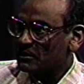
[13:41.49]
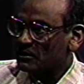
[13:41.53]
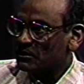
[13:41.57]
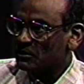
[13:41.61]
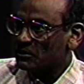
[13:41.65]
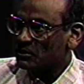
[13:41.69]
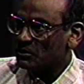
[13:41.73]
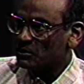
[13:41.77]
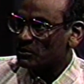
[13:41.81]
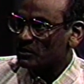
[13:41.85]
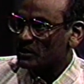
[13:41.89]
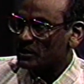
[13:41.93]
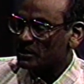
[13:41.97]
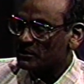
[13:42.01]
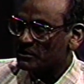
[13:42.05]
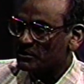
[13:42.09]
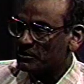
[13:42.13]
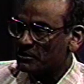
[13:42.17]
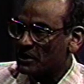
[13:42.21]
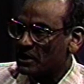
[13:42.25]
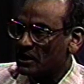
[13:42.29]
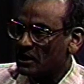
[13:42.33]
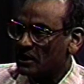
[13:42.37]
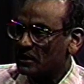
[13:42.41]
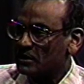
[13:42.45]
to
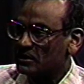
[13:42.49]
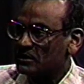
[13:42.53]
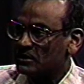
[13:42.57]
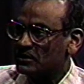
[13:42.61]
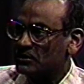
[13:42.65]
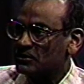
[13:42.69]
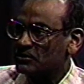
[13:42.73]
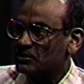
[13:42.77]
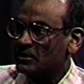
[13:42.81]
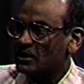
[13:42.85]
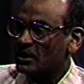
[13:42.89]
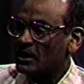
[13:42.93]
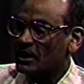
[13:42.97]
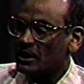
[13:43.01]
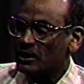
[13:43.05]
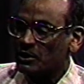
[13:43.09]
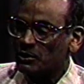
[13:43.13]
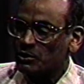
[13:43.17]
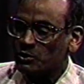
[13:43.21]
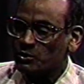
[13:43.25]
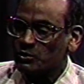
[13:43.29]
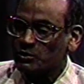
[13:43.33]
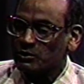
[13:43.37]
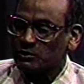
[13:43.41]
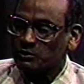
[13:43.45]
undertake this and
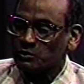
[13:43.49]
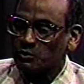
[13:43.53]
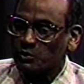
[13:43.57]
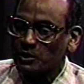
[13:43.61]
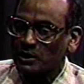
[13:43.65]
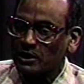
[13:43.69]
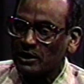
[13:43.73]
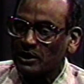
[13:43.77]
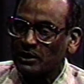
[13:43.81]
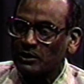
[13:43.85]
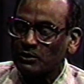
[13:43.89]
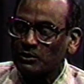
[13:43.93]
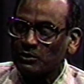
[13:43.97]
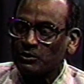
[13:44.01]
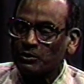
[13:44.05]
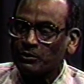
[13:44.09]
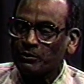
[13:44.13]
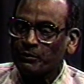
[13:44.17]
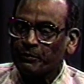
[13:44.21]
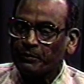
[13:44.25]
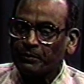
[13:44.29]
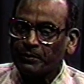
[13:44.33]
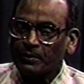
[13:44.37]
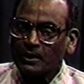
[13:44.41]
who was willing to